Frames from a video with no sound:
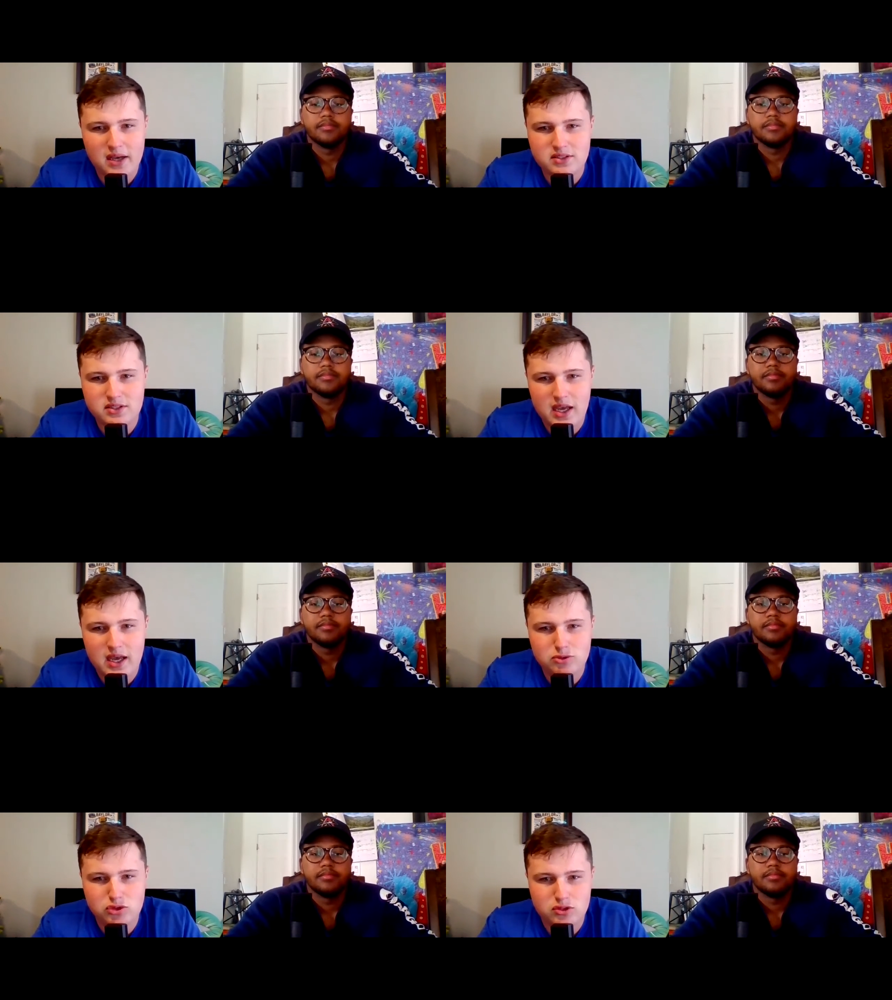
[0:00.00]
Speaker 1: back
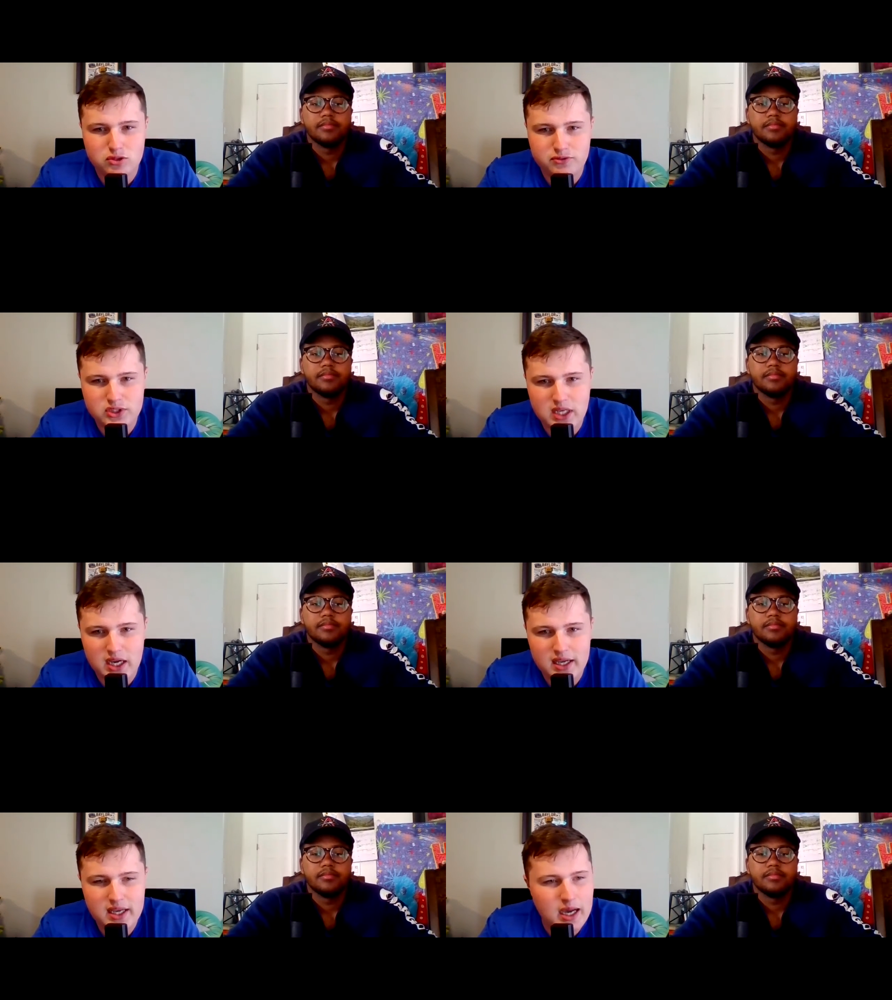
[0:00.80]
to Abdul
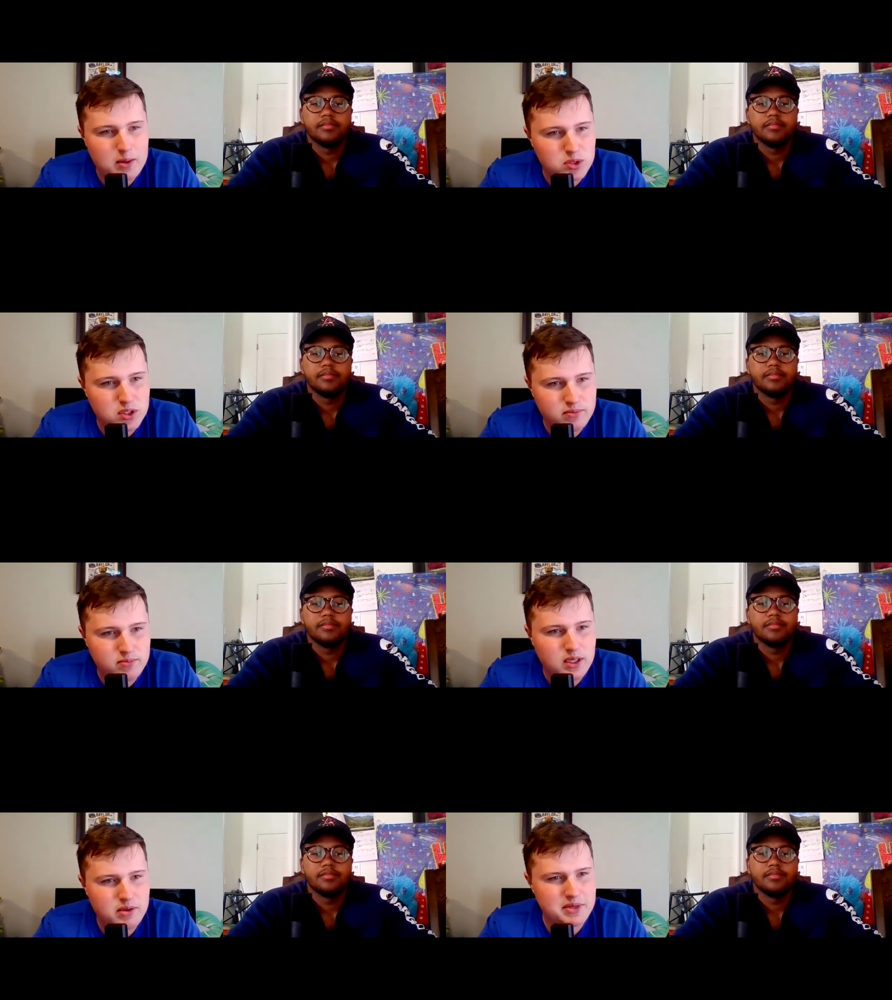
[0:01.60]
Fatah
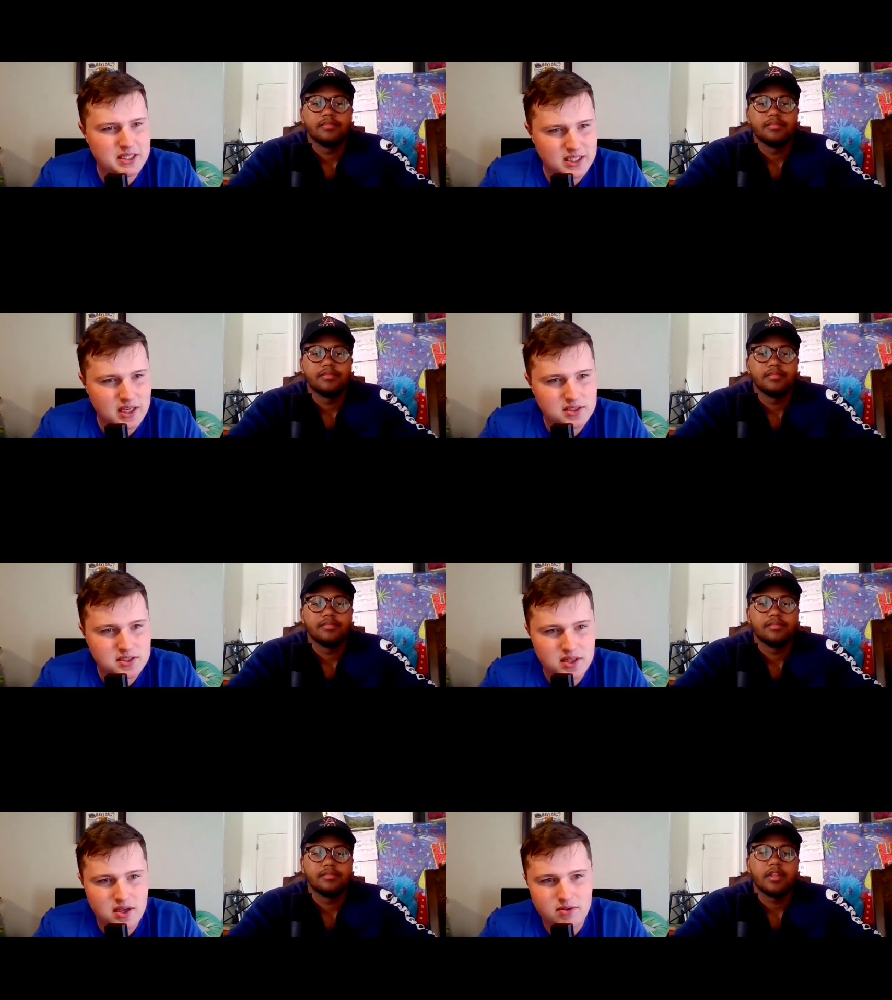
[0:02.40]
Abraham, I, did I
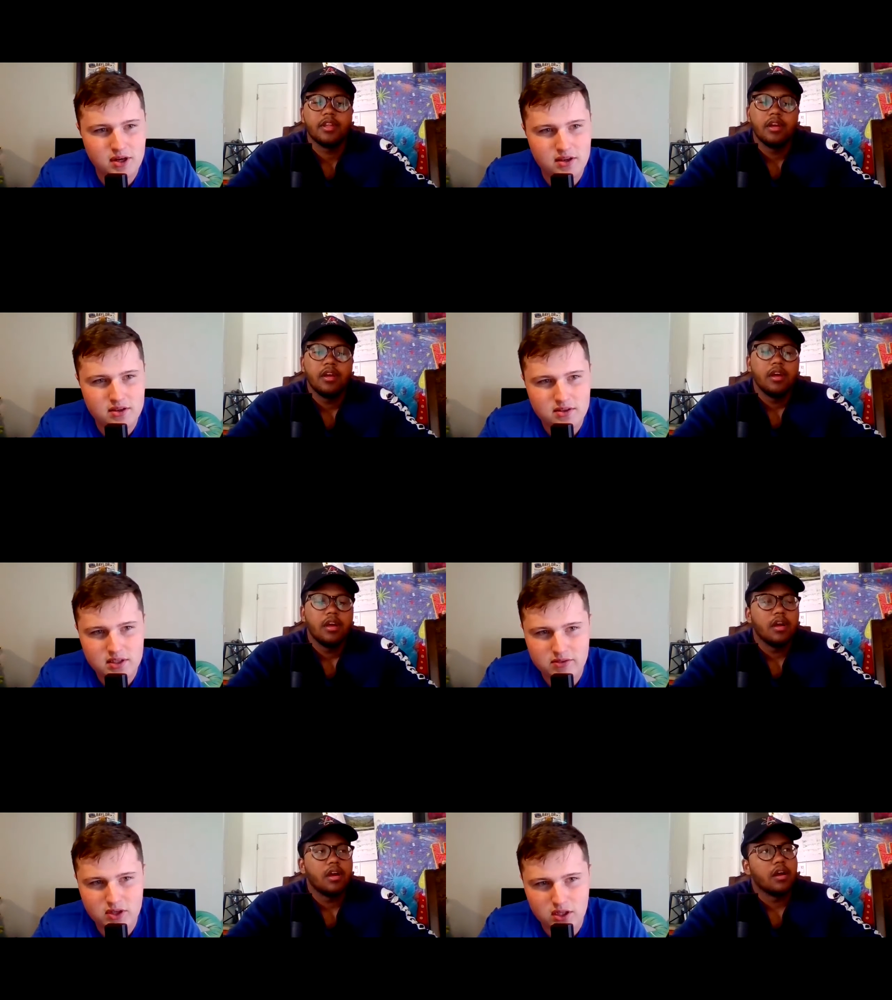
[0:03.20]
say that right?
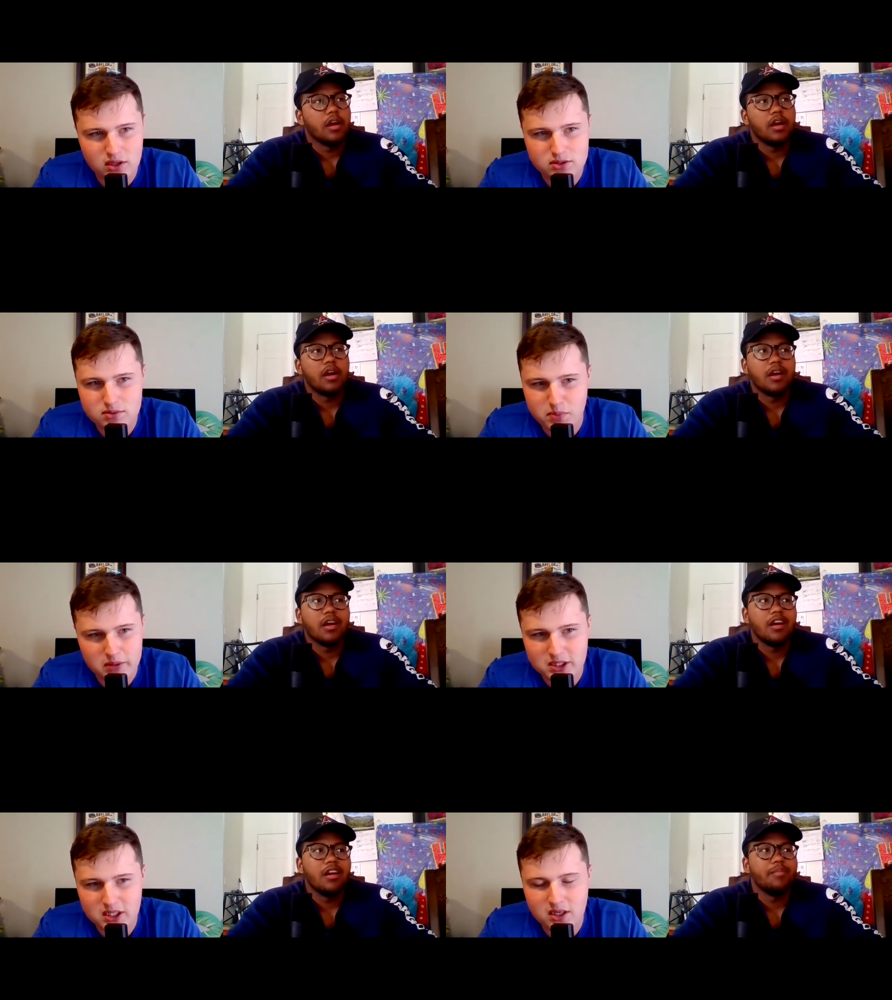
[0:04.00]
Even close?
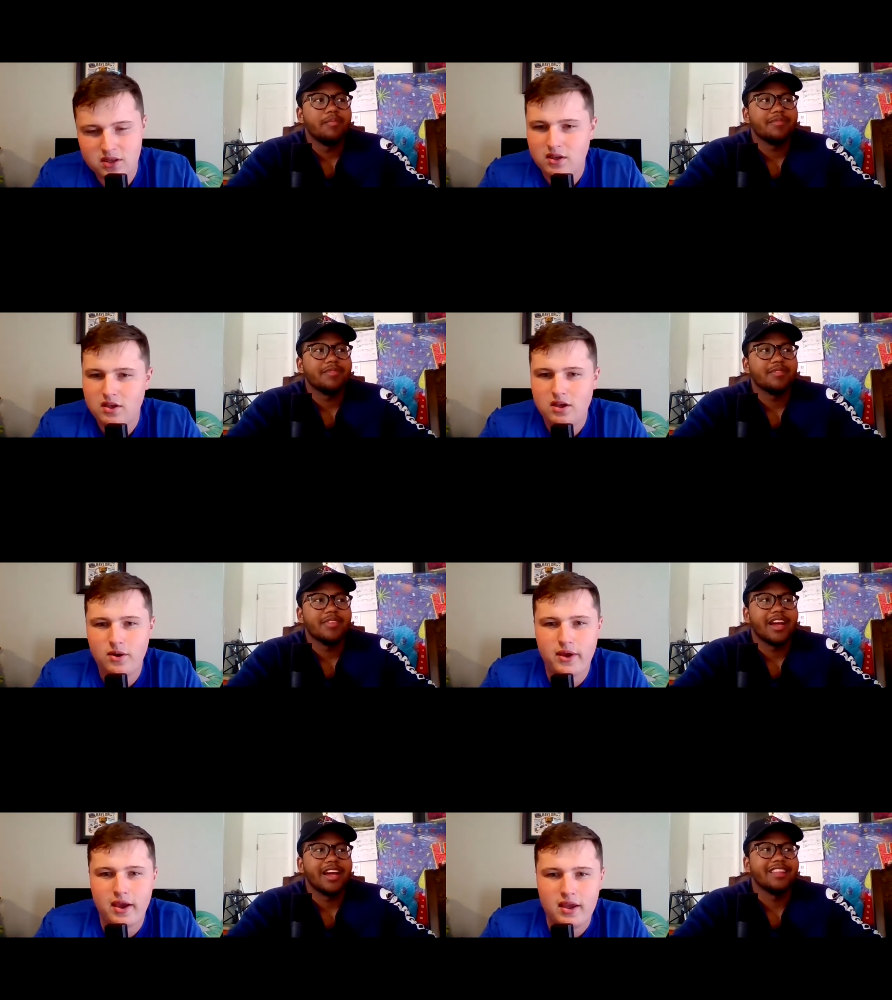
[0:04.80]
Probably not.
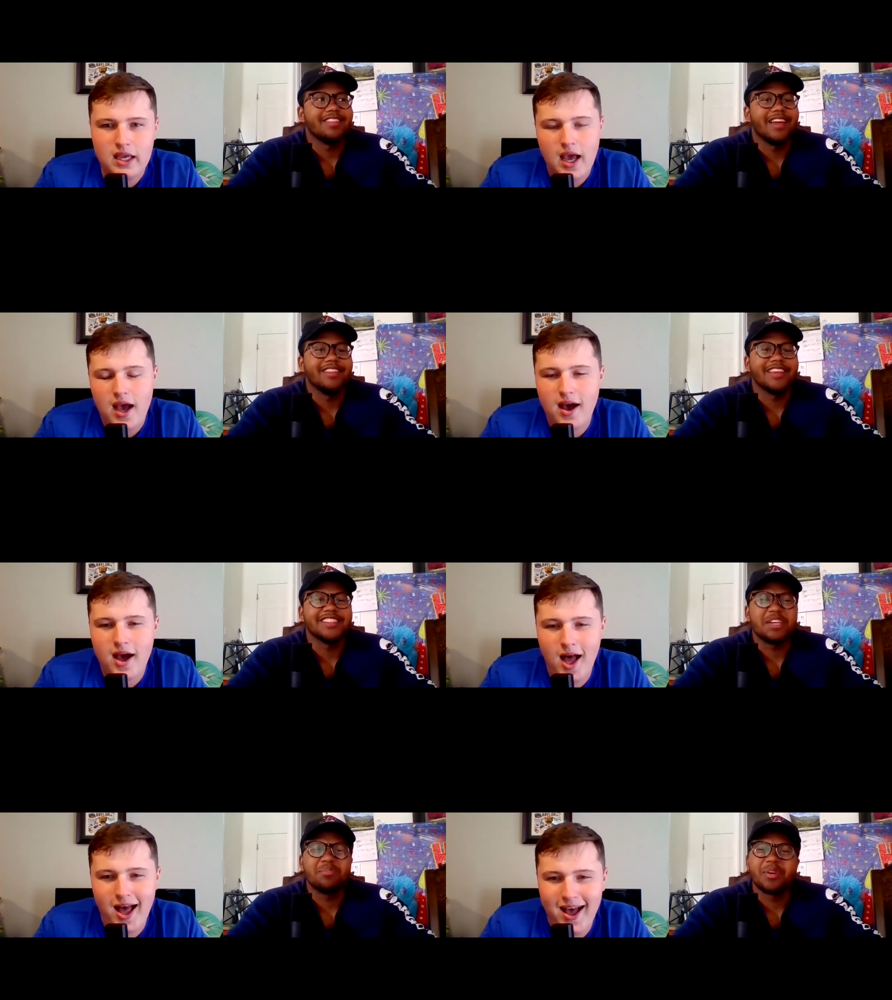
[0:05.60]
Okay. I
Speaker 2: think
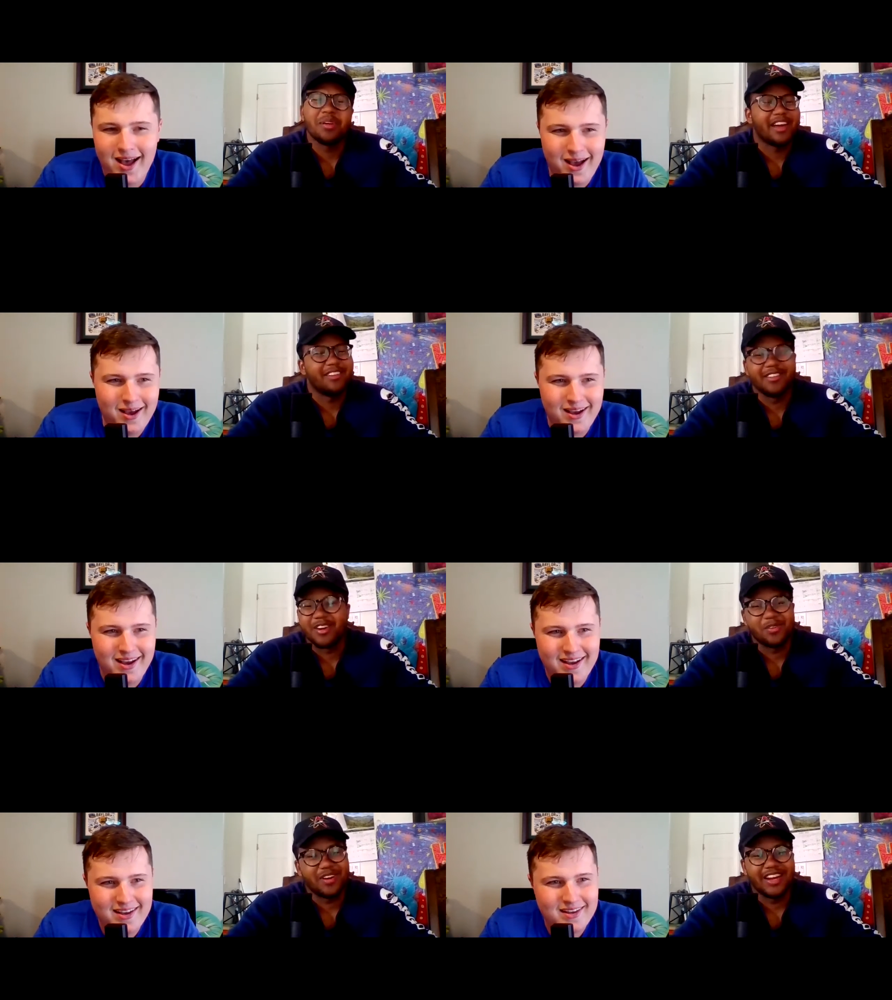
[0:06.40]
it's Ibrahim. I don't
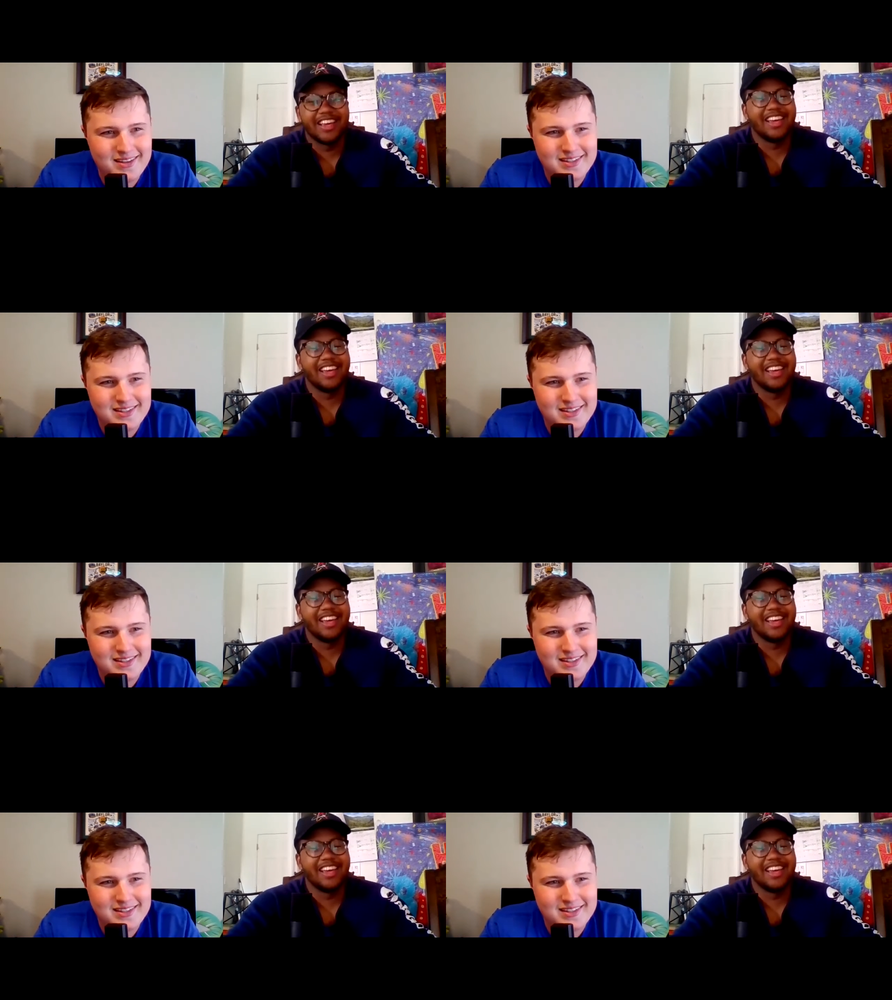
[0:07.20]
know. I,